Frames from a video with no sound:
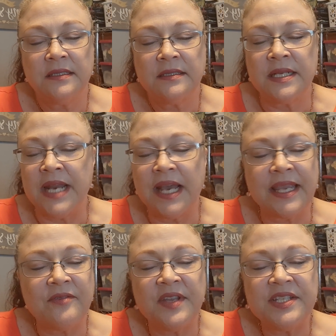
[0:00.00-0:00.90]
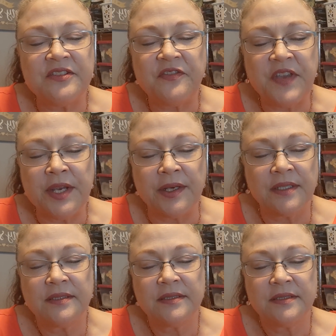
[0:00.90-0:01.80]
to not give in to fear,
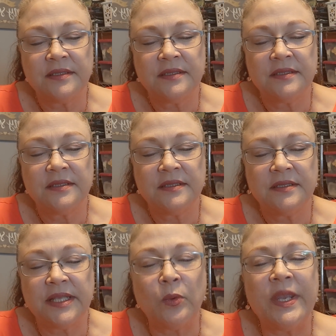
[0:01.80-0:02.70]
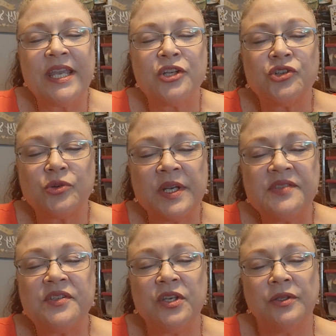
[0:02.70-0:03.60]
that we can
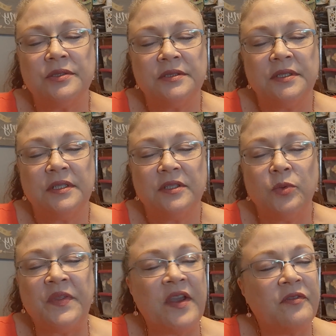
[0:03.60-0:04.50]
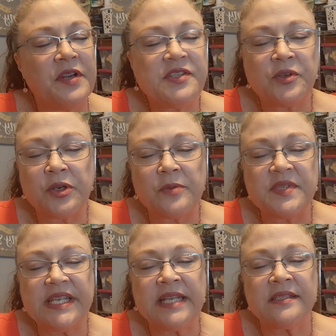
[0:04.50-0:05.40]
trust you with every
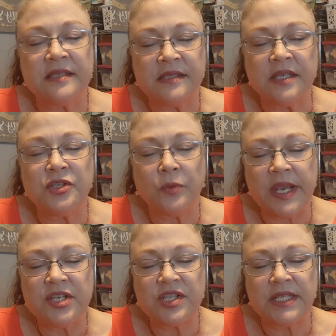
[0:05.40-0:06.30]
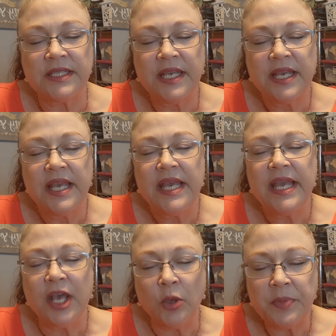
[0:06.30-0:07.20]
circumstance and situation.
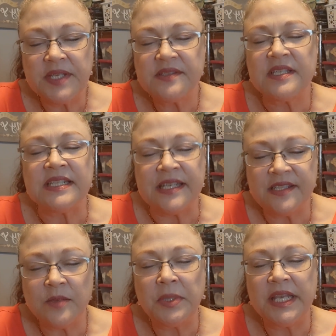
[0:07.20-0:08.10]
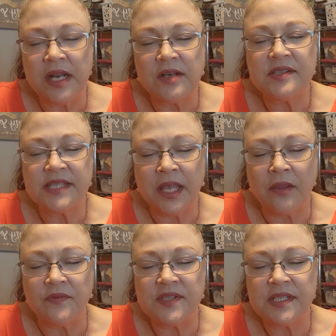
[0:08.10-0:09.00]
Help us to discipline
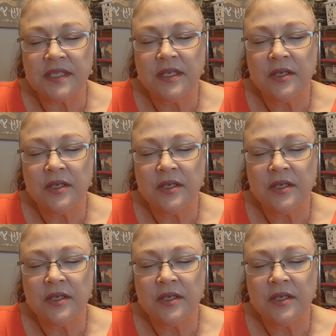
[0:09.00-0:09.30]
ourselves